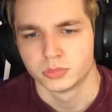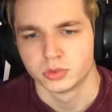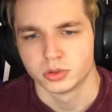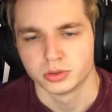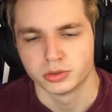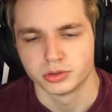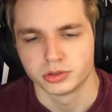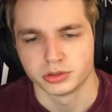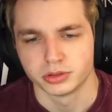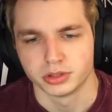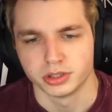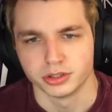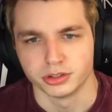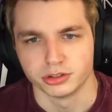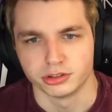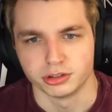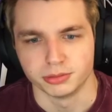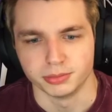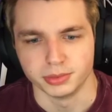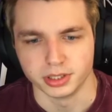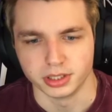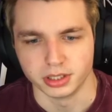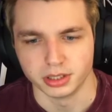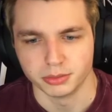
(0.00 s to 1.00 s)
It wasn't theirs to
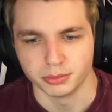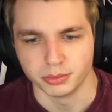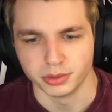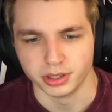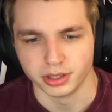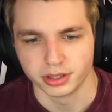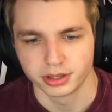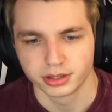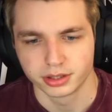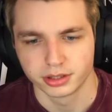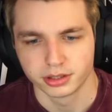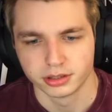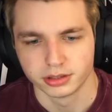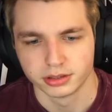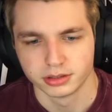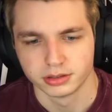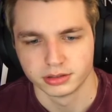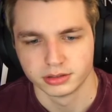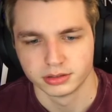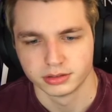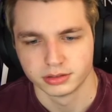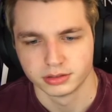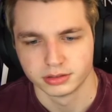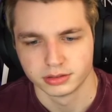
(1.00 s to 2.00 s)
begin with.
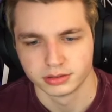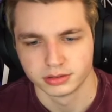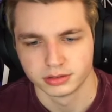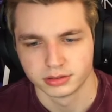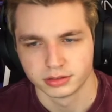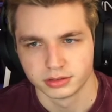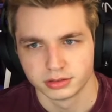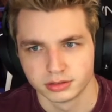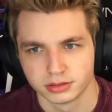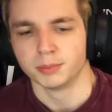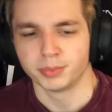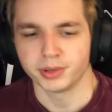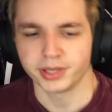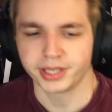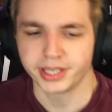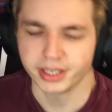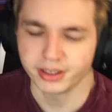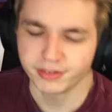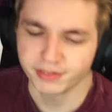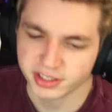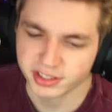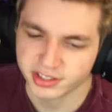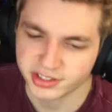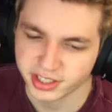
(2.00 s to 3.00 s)
But he
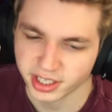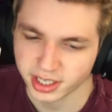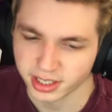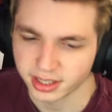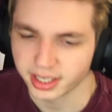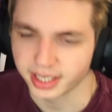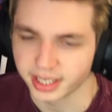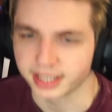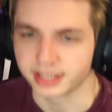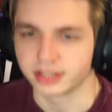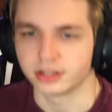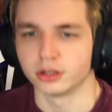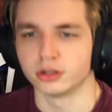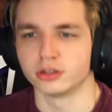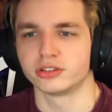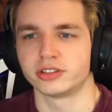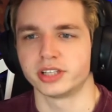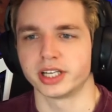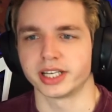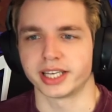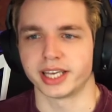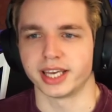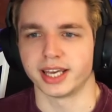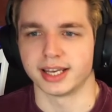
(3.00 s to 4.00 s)
even said like those
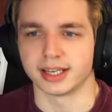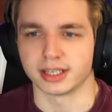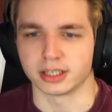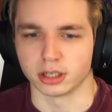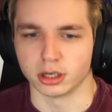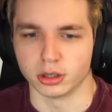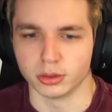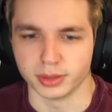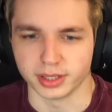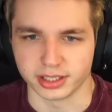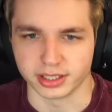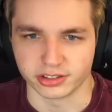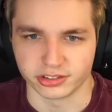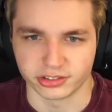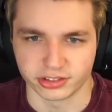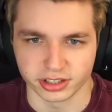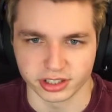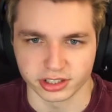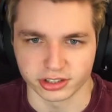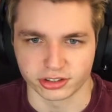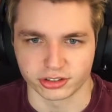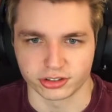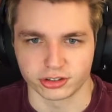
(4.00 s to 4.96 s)
that can't coexist